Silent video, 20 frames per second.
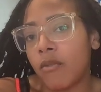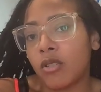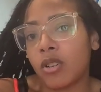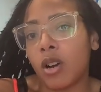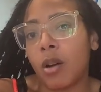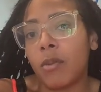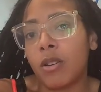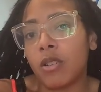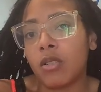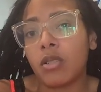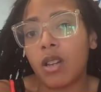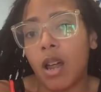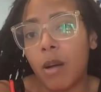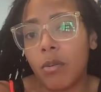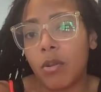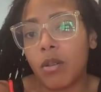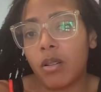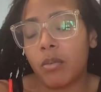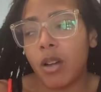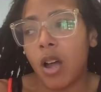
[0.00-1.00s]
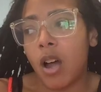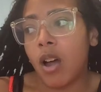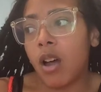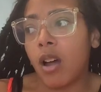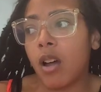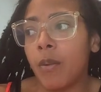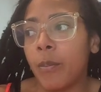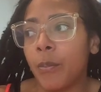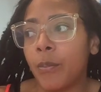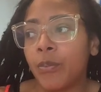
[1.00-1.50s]
covered strawberries on top of.
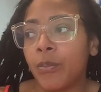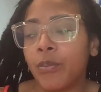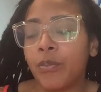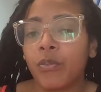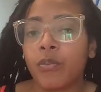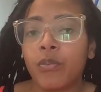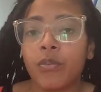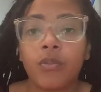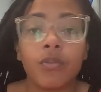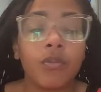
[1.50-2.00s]
Uh, Mommy,